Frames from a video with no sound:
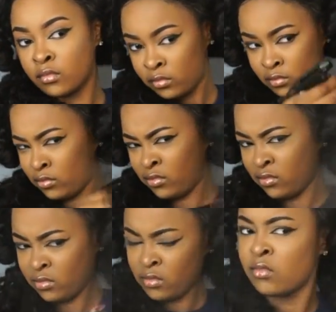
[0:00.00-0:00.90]

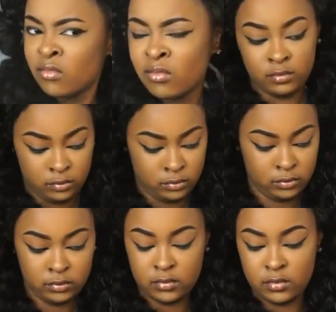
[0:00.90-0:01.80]
I'm going to just
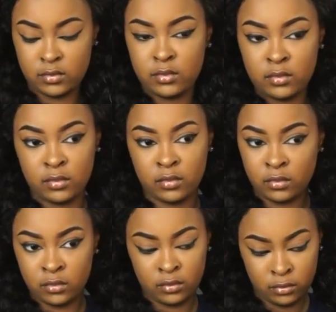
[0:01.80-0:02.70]
comb out the
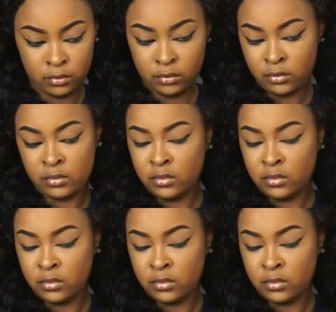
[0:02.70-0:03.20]
section